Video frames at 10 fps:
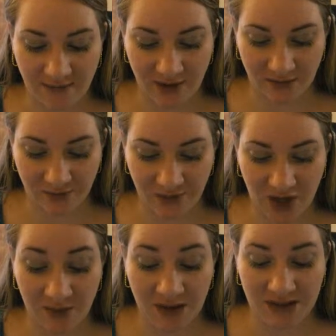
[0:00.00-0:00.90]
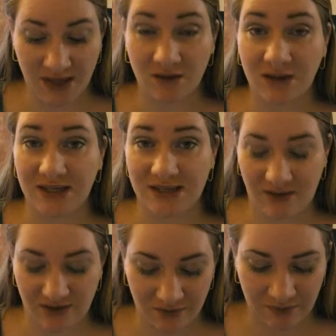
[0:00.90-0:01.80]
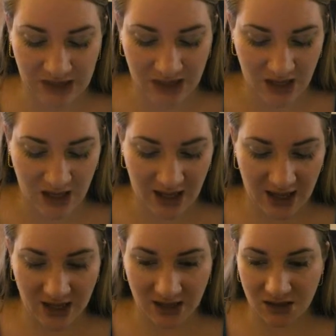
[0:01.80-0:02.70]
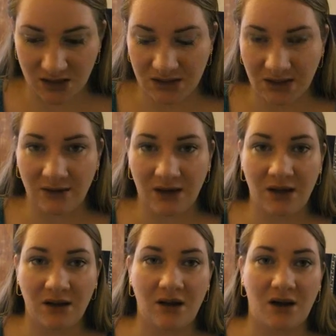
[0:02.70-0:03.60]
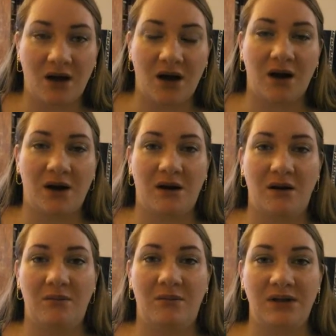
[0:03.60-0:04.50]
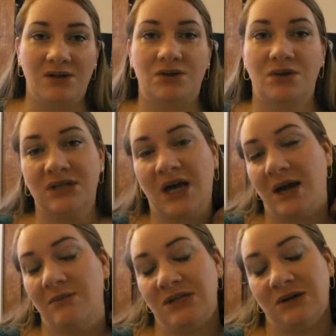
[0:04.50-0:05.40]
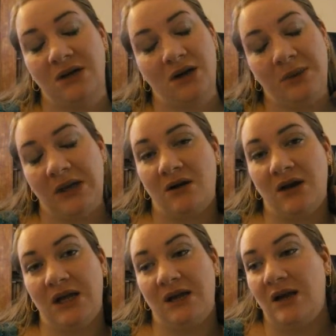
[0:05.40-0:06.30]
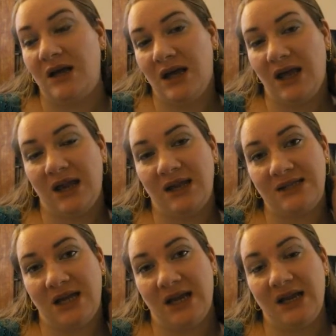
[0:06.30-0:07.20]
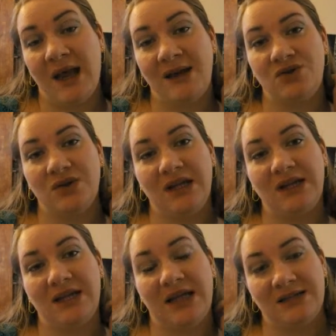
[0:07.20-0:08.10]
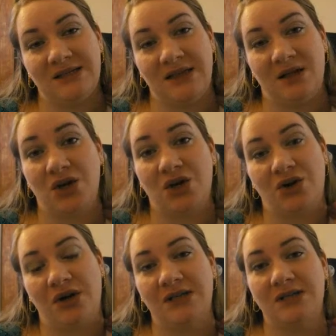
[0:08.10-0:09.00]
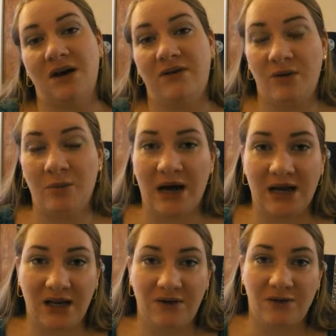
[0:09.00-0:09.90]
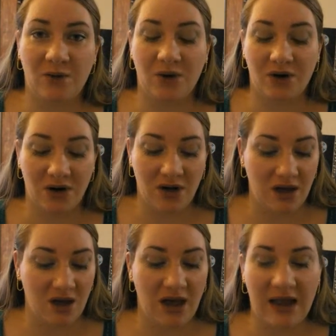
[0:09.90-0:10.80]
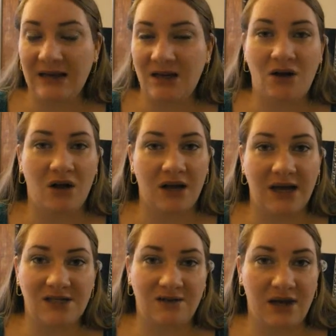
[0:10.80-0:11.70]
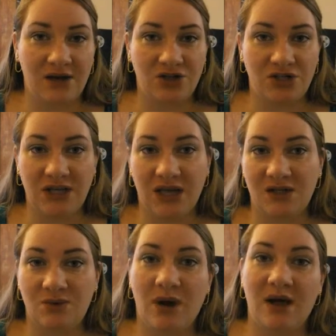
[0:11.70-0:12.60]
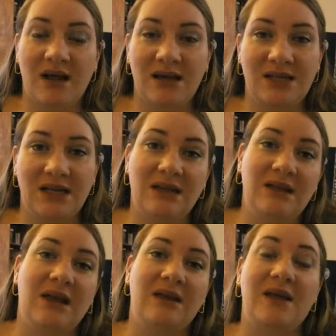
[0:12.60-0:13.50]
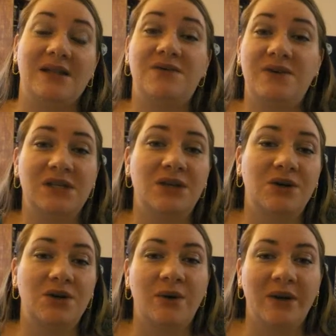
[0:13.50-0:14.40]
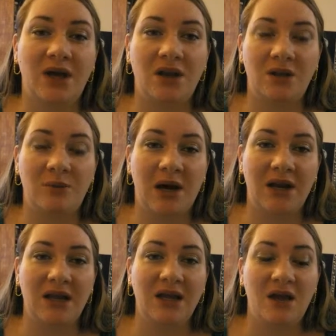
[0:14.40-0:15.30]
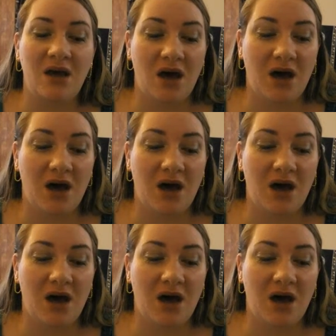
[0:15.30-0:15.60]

7. I'm on cycle day 7. And during our menstrual time, during a period, it is a naturally cleansing occurrence of the body for any and all kinds of energy, as well as anything that's physical going on in the body